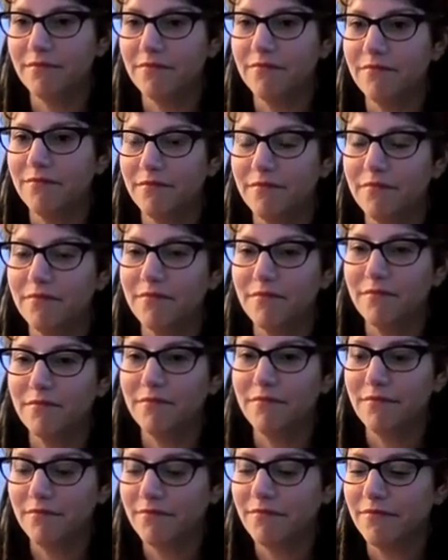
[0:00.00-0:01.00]

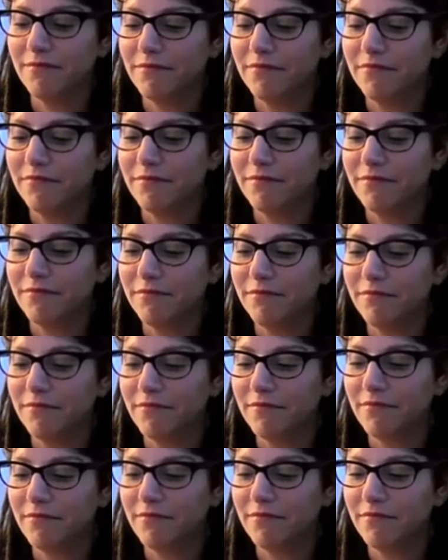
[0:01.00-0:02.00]

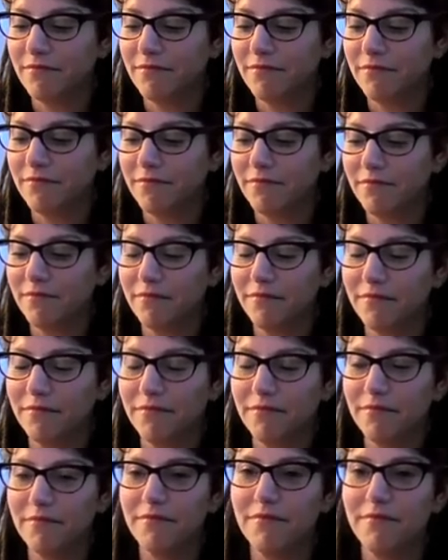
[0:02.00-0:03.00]

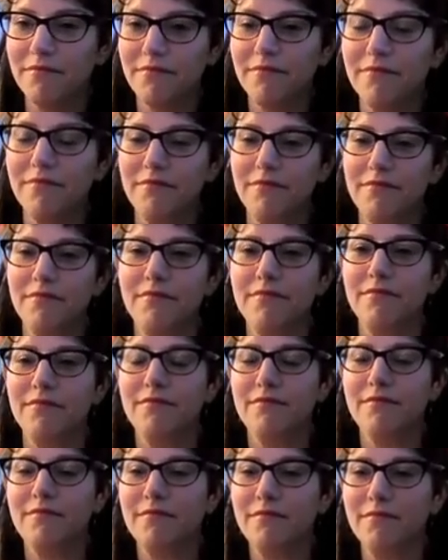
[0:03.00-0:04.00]

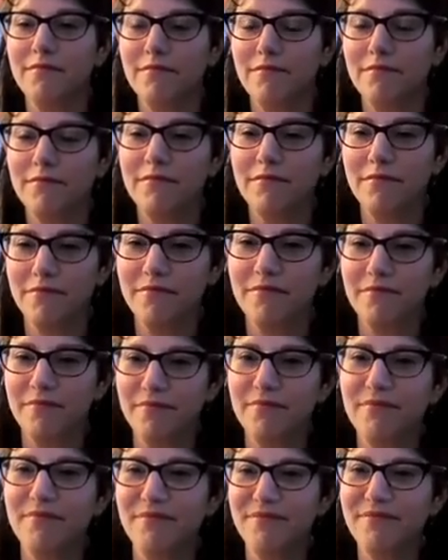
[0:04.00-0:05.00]

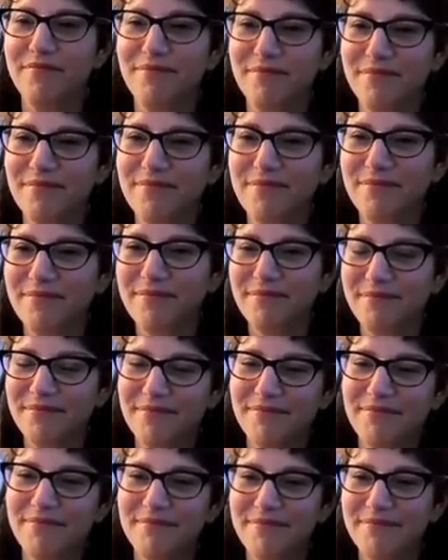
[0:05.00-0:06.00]

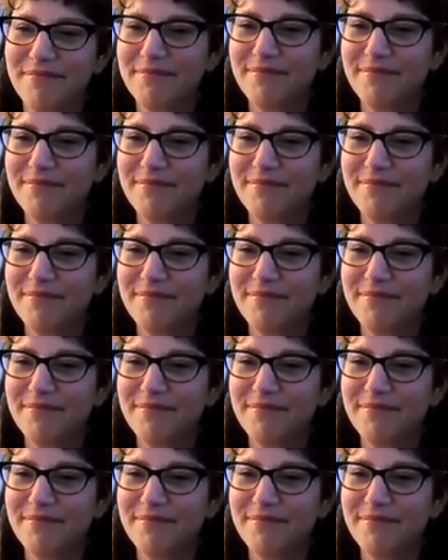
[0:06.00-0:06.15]
No words are spoken by the person on screen.